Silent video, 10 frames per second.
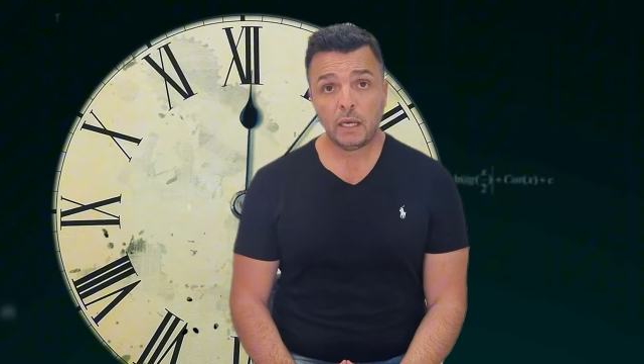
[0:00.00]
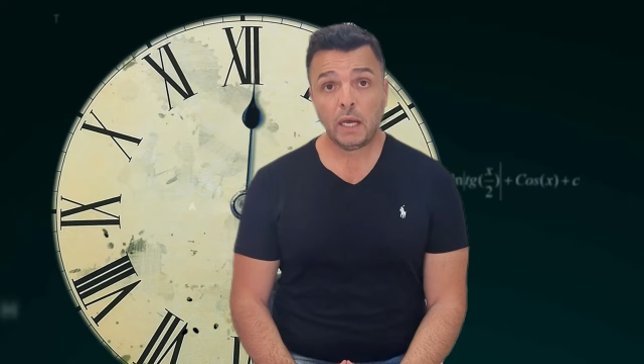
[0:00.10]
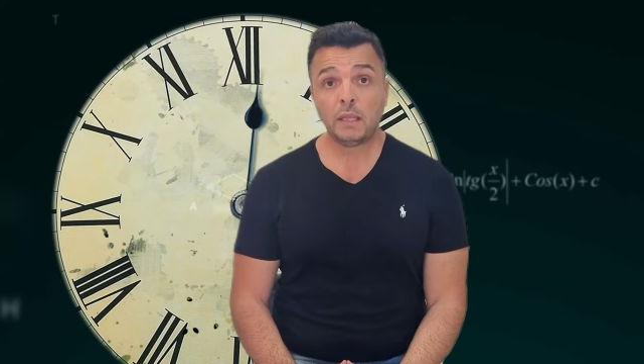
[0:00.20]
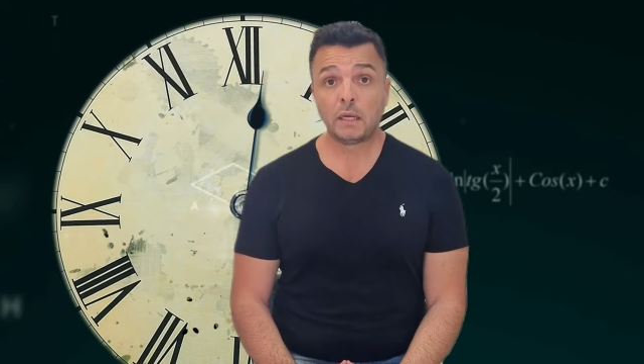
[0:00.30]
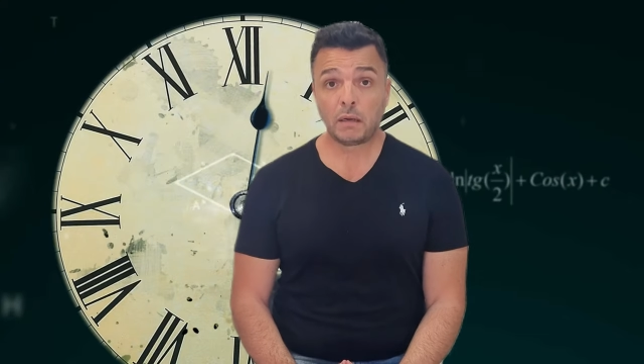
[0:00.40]

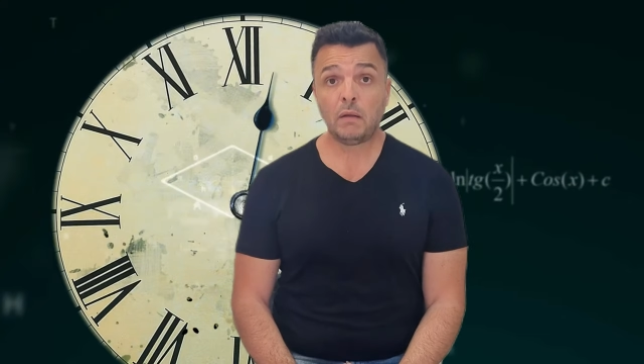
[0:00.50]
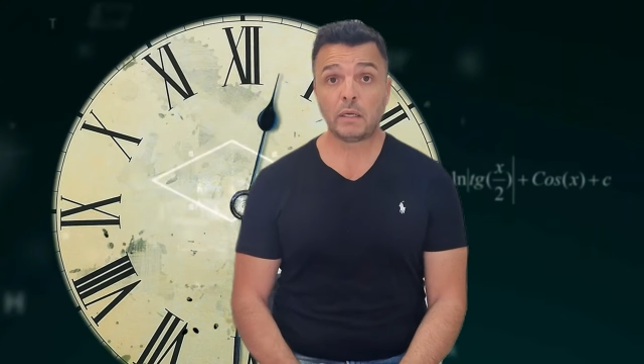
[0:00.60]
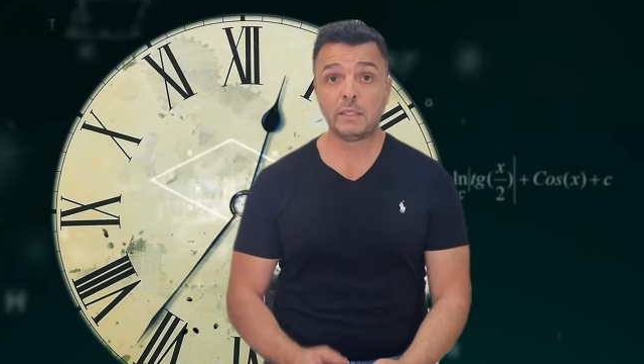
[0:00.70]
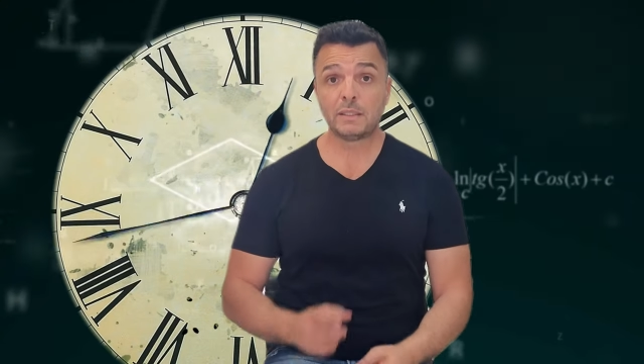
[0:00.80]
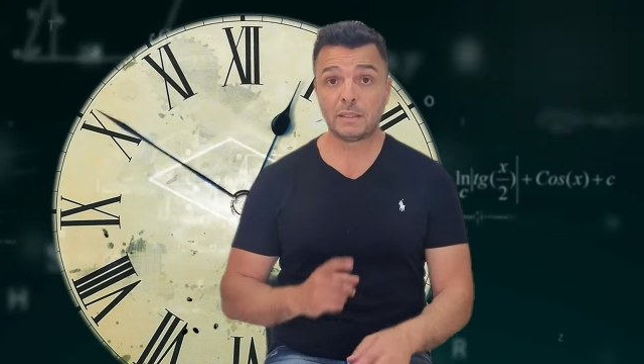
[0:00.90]
and the
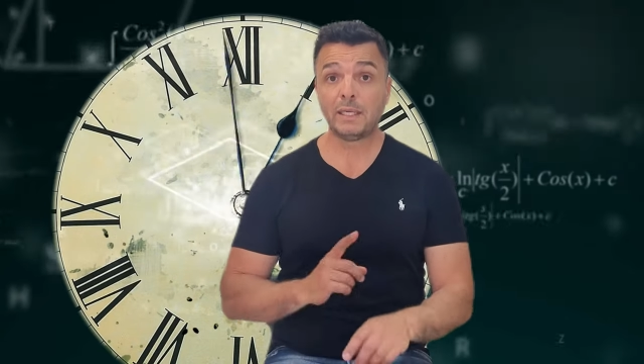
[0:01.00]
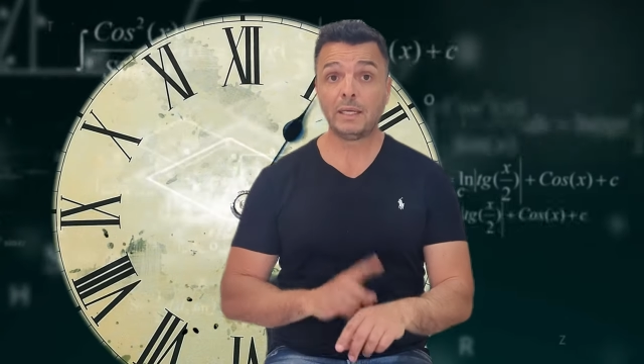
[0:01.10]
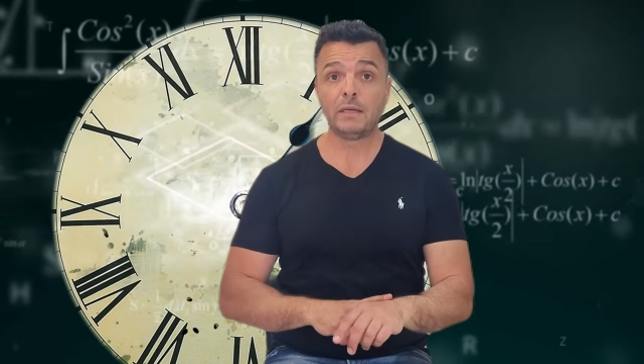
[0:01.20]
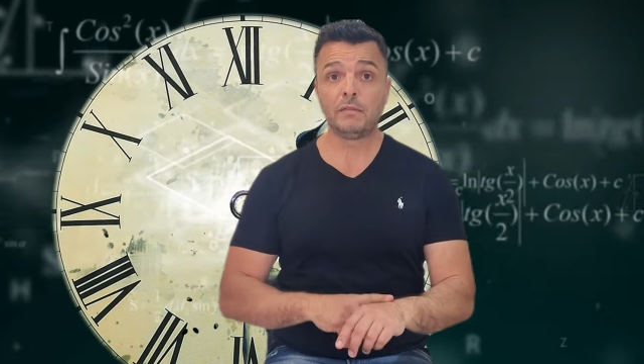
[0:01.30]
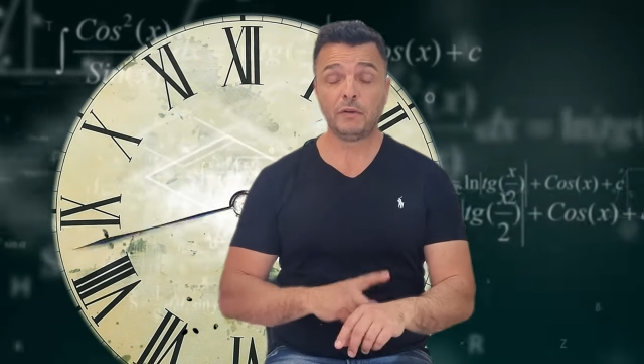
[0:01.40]
clock is
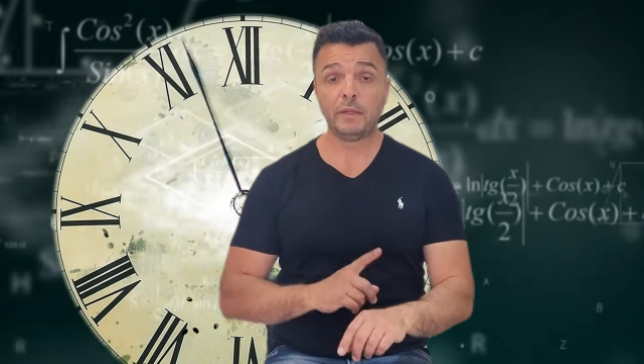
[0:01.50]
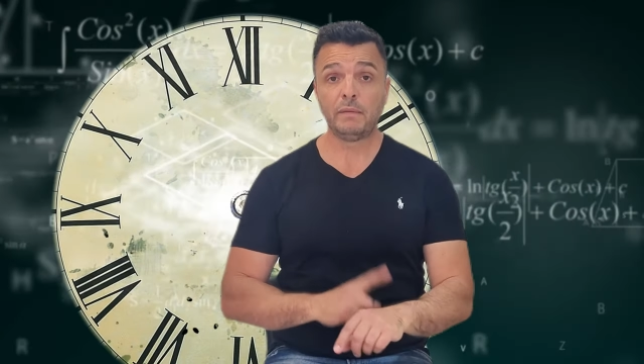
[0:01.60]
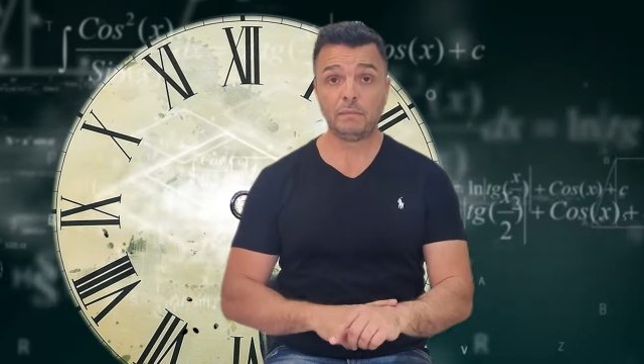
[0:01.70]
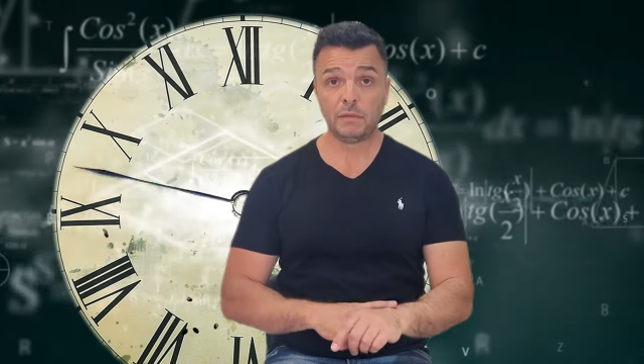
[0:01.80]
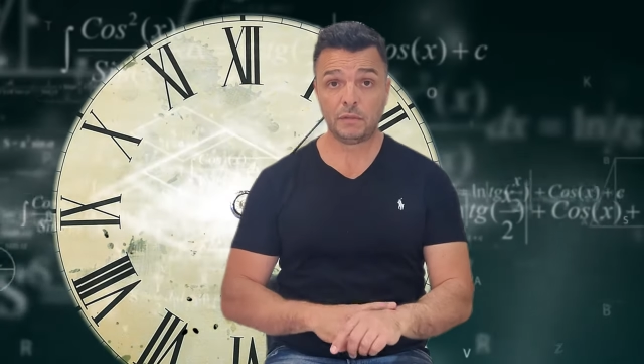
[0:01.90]
ticking for
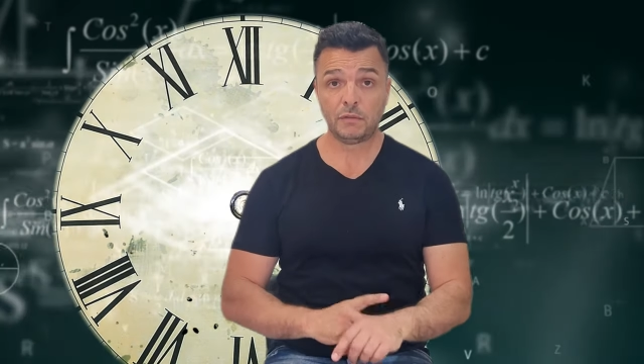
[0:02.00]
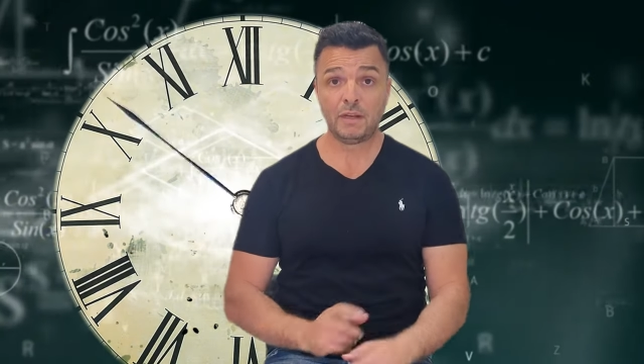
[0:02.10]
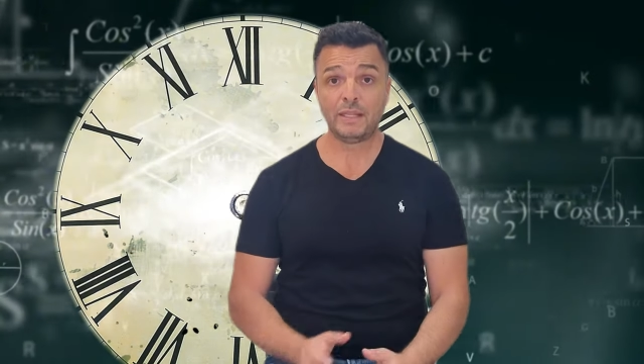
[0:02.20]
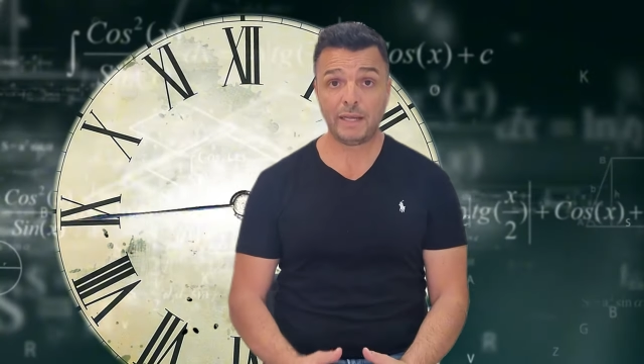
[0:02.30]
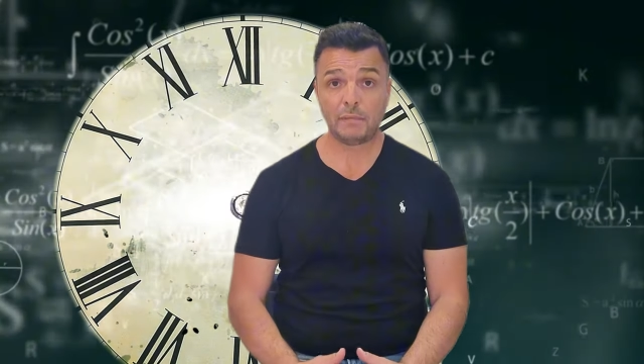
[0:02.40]
them to
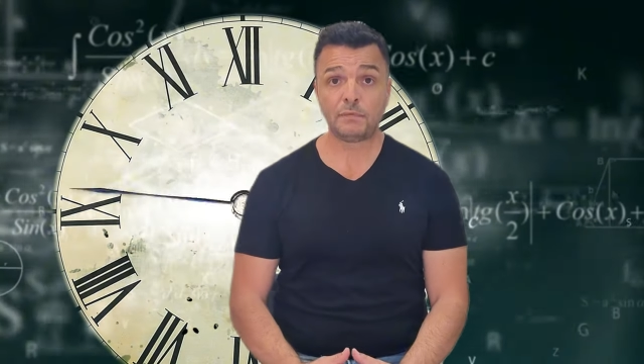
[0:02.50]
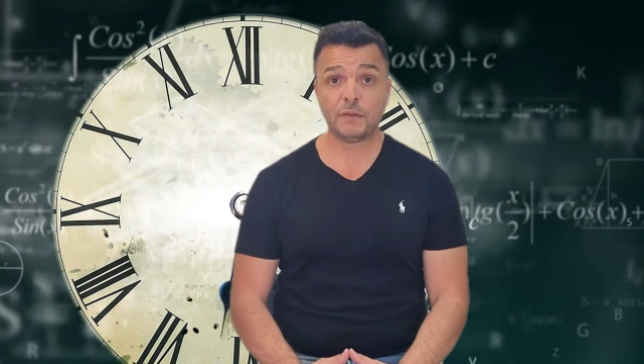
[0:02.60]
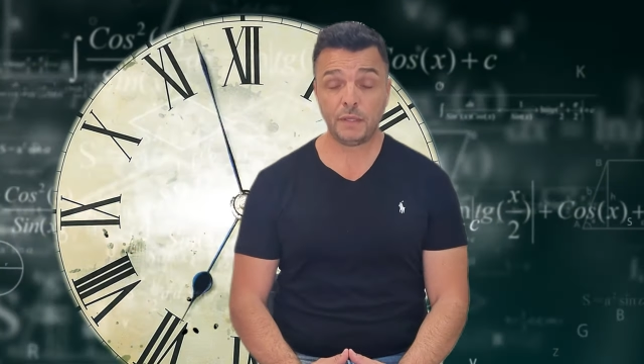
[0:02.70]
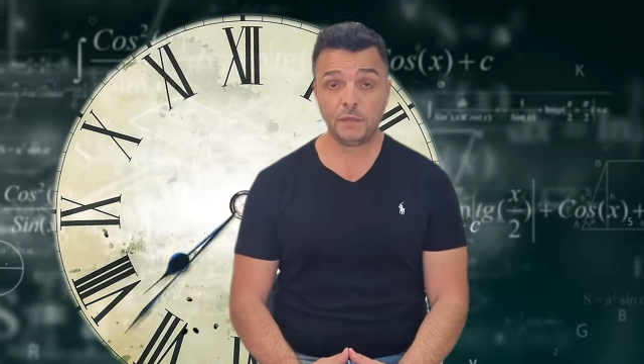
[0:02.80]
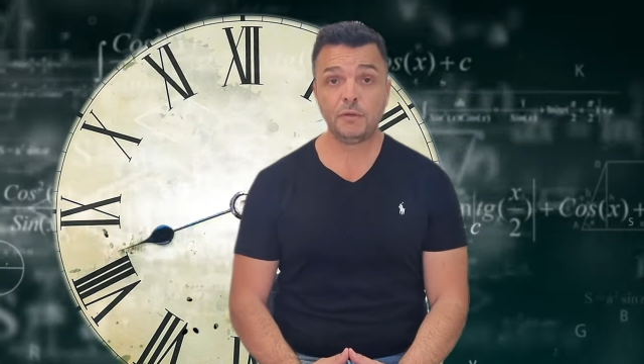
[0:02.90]
adapt to
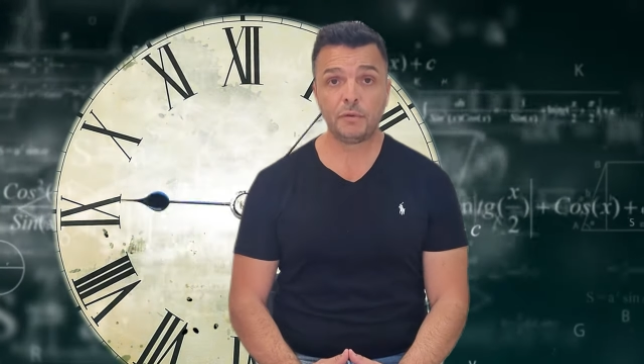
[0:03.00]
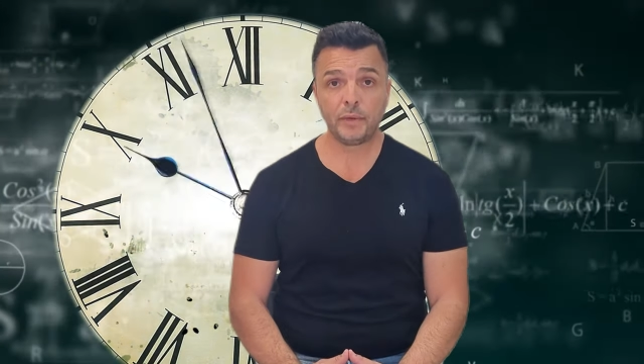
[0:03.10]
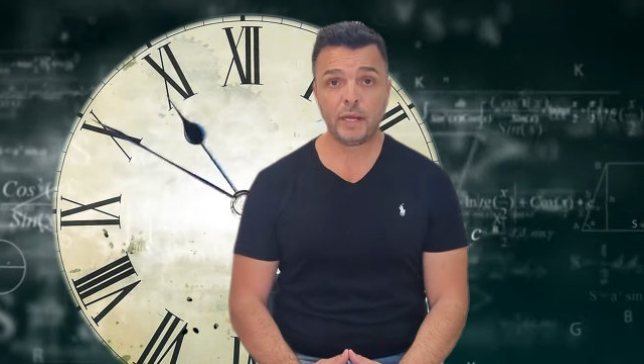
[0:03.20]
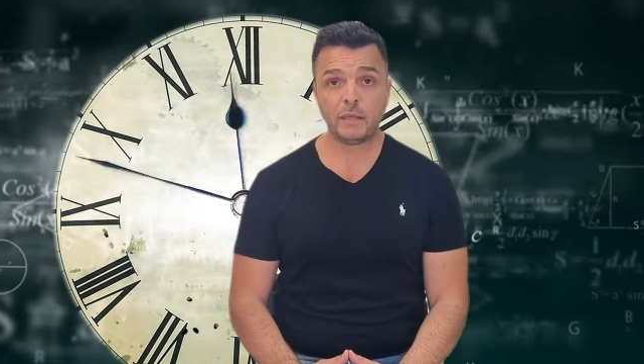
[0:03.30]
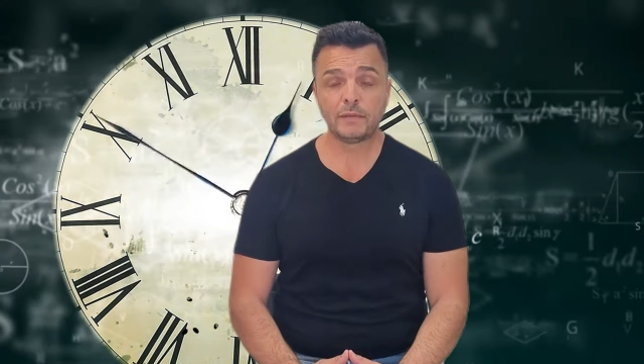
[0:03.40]
the new
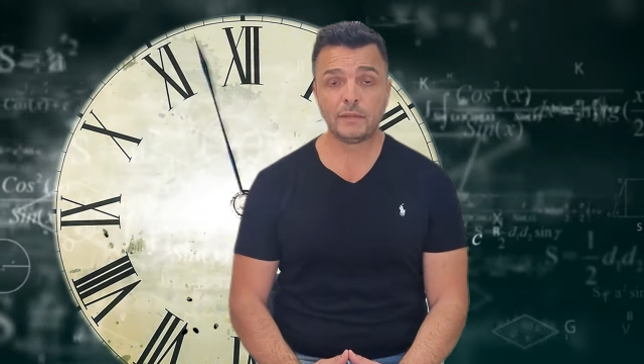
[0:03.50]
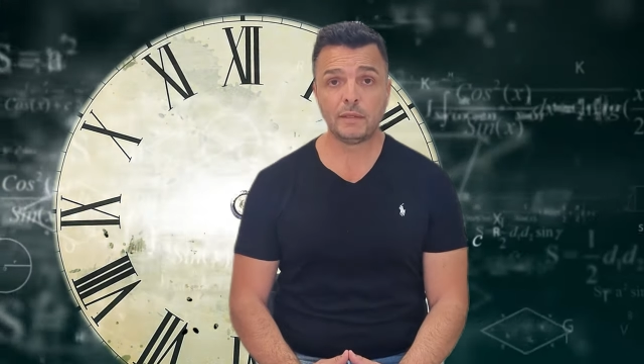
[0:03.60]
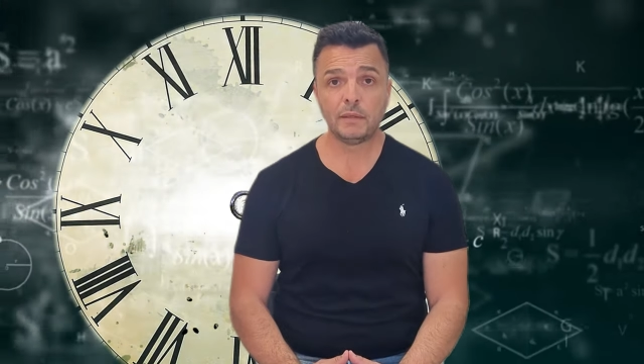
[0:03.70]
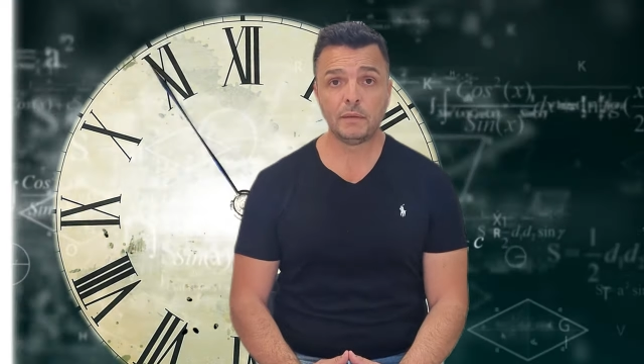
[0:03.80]
reality.